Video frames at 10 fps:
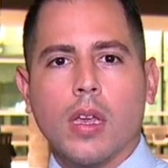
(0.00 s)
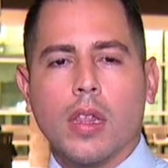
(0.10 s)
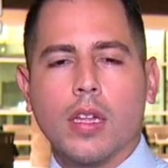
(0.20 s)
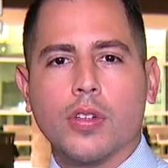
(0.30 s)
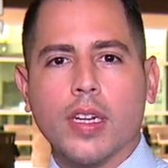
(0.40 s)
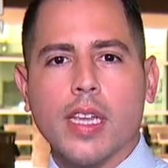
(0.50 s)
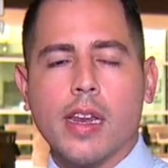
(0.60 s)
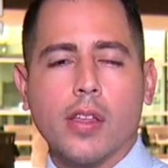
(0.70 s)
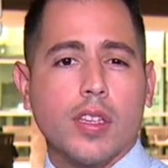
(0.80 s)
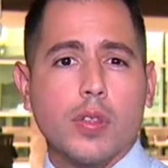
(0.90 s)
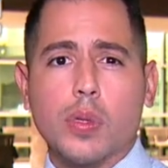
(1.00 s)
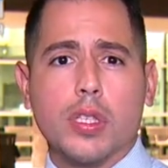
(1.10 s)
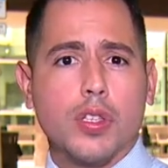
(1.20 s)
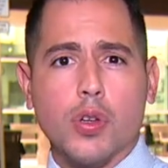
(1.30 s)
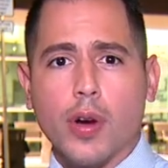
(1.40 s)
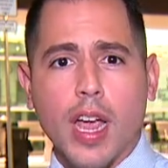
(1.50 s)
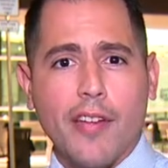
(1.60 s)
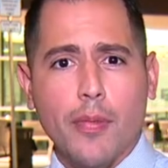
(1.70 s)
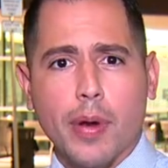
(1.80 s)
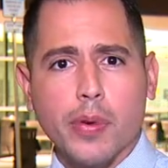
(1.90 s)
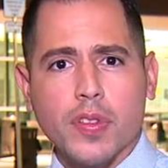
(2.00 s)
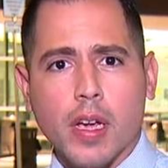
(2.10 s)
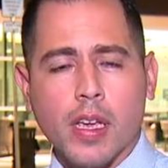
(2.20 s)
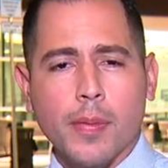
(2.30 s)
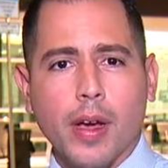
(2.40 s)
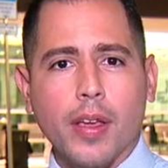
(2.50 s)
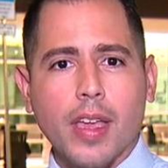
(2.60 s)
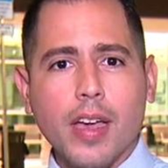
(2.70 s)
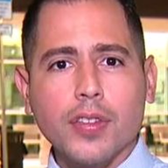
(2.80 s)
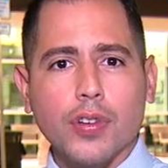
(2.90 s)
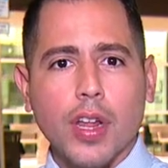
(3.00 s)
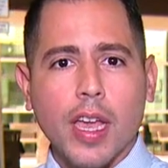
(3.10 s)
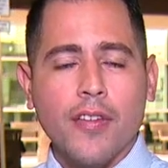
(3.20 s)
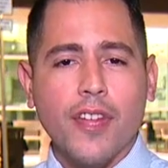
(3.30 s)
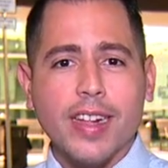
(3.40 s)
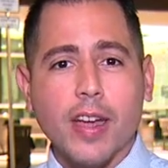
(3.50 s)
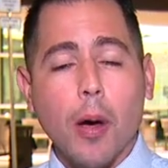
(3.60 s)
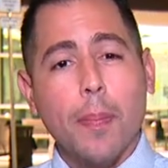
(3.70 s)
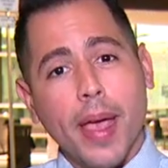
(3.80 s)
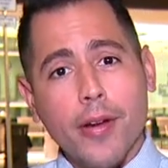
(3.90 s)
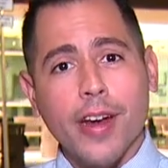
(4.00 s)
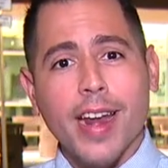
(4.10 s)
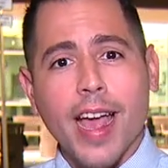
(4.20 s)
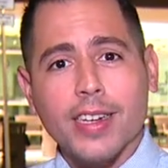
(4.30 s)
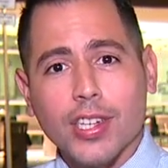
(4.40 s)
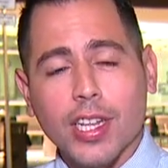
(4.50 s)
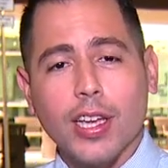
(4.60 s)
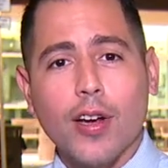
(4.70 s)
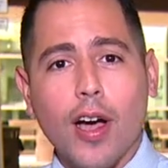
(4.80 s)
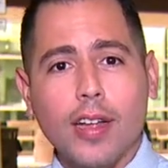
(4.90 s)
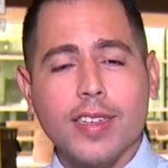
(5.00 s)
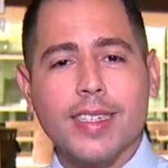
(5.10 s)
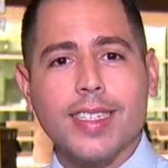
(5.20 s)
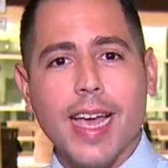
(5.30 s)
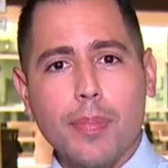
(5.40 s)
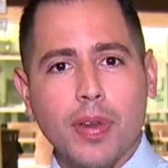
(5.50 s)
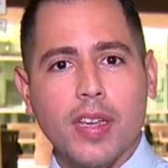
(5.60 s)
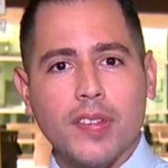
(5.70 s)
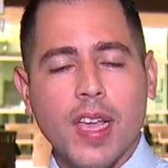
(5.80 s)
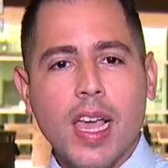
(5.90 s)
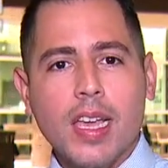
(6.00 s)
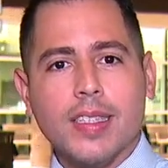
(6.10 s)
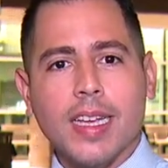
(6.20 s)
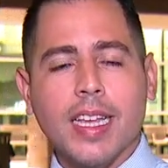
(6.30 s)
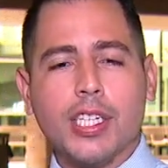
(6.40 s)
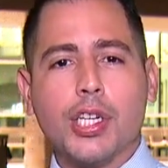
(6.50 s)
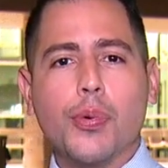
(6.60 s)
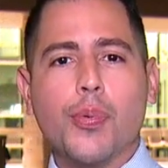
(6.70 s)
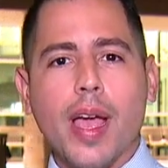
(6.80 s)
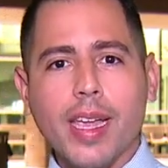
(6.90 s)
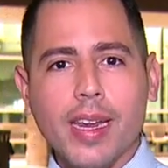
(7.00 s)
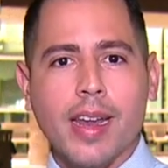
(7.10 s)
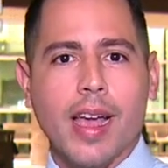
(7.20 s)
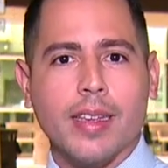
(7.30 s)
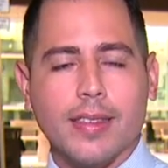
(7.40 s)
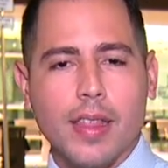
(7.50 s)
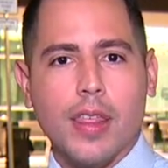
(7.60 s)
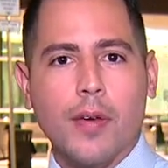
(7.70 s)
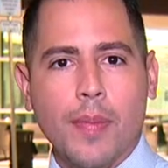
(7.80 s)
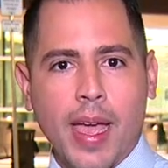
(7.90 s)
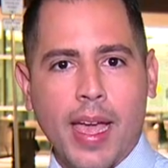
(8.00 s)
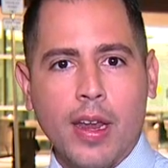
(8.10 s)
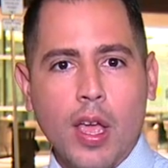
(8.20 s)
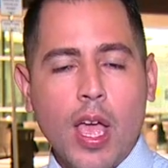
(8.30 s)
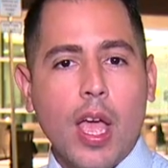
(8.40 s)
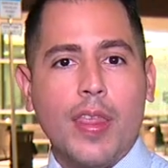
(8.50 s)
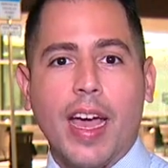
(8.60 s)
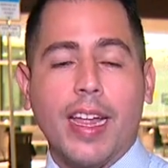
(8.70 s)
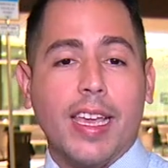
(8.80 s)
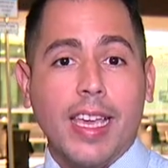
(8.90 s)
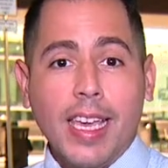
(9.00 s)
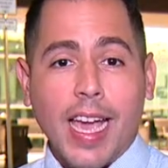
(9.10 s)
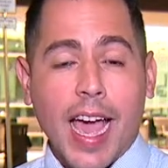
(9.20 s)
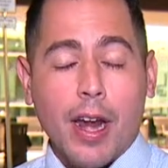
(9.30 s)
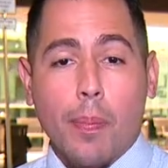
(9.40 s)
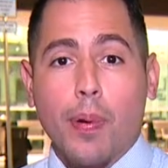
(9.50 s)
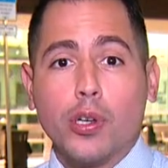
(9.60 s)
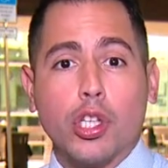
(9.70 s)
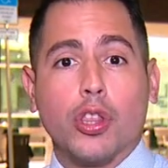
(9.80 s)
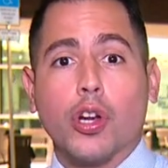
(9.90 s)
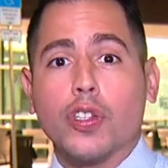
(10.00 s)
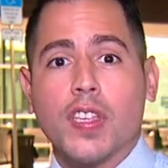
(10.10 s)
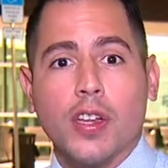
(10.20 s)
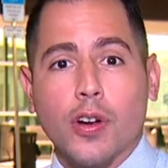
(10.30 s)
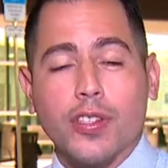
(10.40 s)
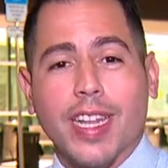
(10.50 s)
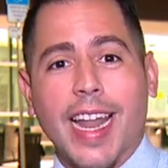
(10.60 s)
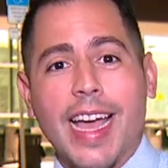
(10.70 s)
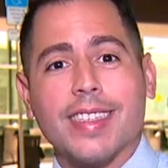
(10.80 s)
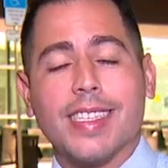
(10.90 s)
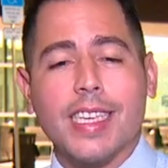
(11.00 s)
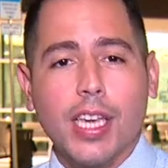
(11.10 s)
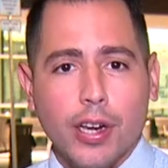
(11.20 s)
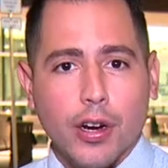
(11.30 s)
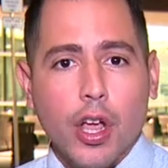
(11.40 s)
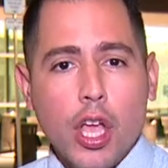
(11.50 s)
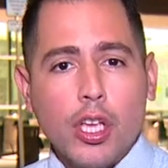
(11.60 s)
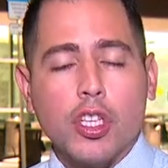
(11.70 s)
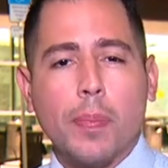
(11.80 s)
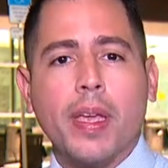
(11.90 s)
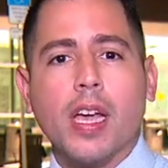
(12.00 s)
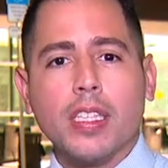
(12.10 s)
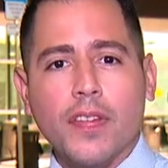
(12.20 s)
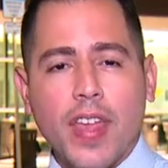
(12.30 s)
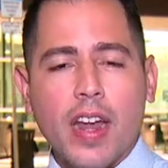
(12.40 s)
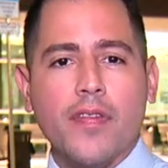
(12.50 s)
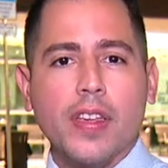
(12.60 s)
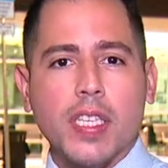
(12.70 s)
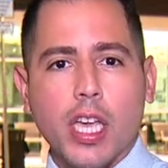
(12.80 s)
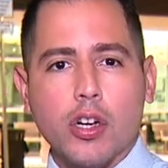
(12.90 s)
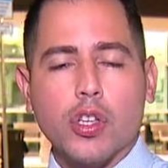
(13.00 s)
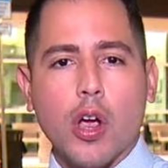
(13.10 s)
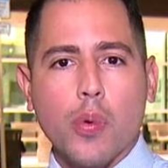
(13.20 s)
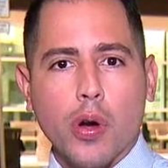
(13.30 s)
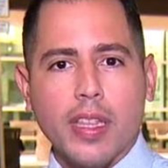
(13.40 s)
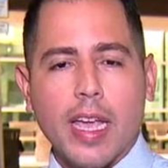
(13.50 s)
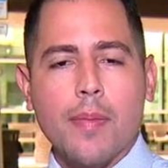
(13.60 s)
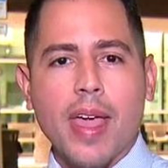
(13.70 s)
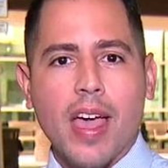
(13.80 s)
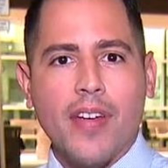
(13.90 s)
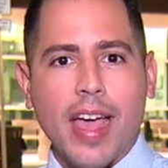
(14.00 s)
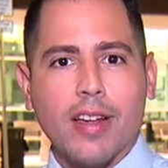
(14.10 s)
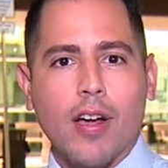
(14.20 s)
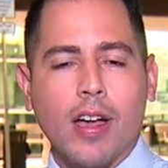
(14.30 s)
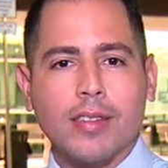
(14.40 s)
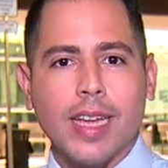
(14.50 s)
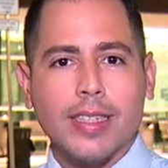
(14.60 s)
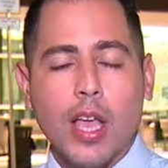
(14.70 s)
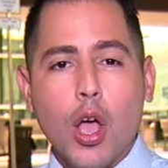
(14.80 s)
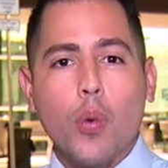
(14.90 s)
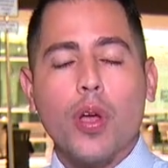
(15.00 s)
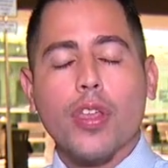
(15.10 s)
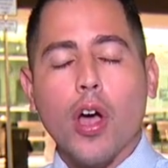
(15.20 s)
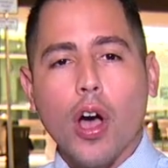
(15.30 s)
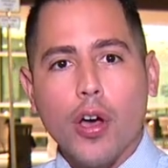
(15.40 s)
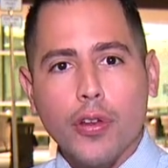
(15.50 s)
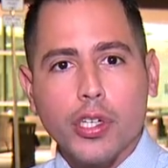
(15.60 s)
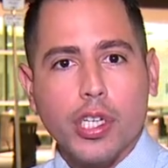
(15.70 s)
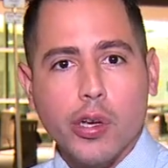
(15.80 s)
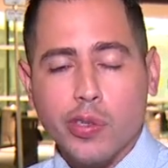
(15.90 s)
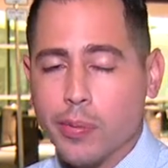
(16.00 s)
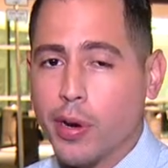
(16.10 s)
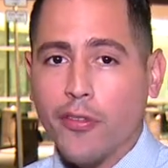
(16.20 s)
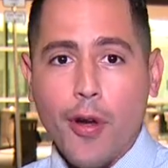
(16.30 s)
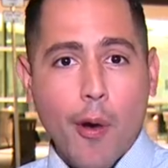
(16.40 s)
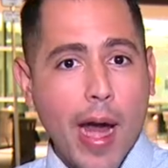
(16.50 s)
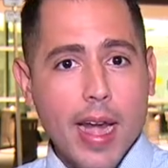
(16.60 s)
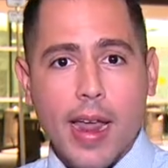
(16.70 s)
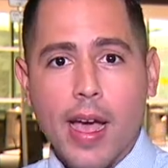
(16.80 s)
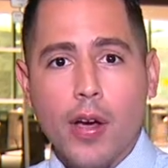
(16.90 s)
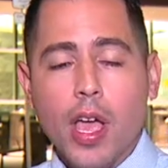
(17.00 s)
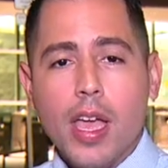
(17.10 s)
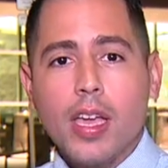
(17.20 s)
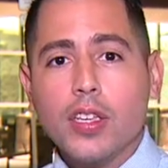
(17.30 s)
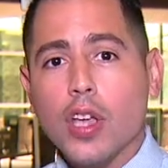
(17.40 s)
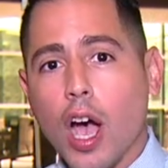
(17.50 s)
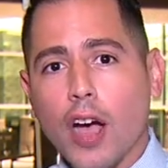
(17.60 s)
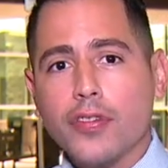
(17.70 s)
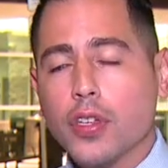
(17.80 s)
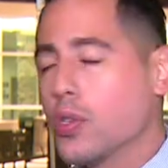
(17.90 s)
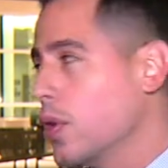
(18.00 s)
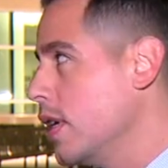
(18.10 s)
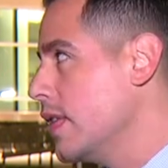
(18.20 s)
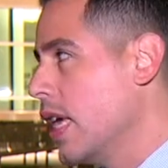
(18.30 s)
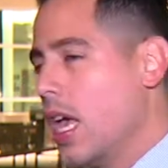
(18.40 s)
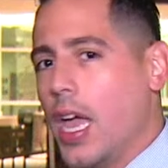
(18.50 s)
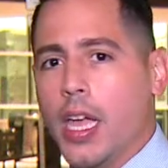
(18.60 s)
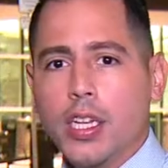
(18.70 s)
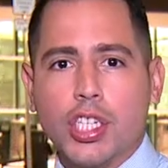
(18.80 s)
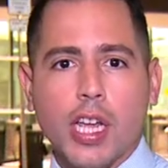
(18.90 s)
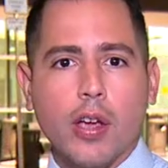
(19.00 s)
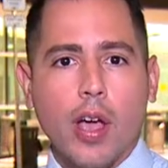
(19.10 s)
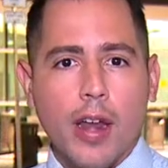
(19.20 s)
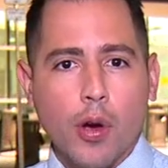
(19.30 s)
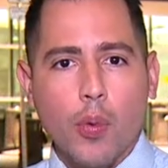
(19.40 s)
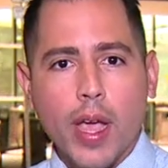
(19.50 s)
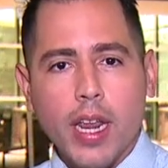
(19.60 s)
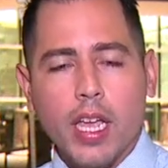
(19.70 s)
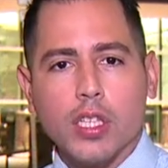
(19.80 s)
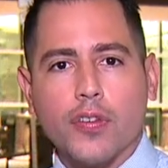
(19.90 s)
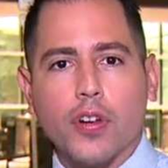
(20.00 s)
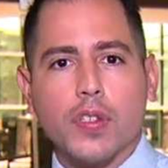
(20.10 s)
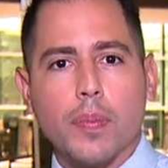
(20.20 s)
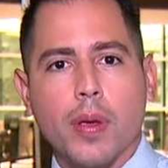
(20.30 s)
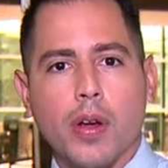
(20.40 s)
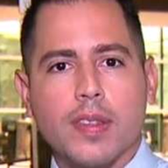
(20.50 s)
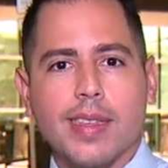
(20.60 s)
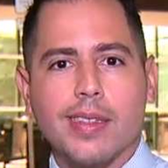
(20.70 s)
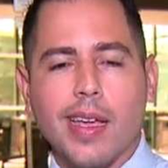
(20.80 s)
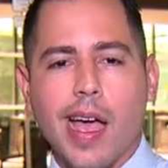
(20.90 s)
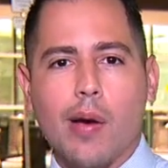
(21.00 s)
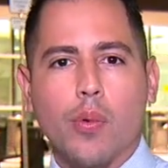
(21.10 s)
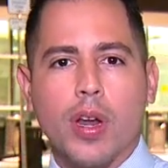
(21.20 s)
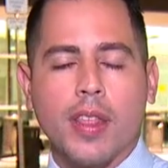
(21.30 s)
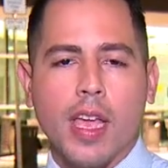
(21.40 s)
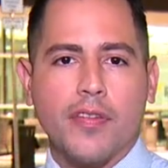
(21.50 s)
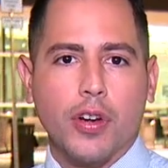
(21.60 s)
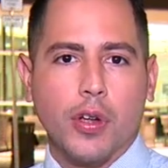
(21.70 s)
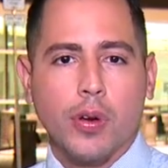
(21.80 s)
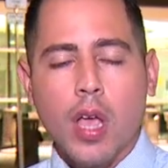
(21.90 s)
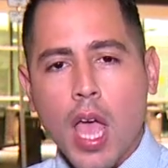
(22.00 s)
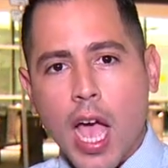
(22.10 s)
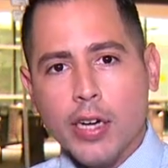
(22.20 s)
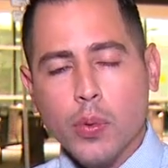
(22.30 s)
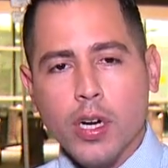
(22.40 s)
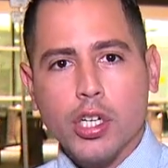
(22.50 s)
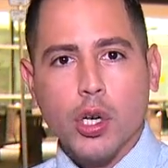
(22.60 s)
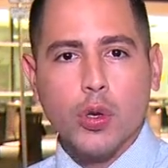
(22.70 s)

That's right, Danielle. This was the story everybody was talking about yesterday. In fact, a parent actually called deputies saying that she recognized the man that he had approached a 13 year old last year. So, because of that, investigators are worried that he may have had contact with other children. But right now, he's off the streets in jail and awaiting his first appearance today at 1 in the afternoon. I do want to show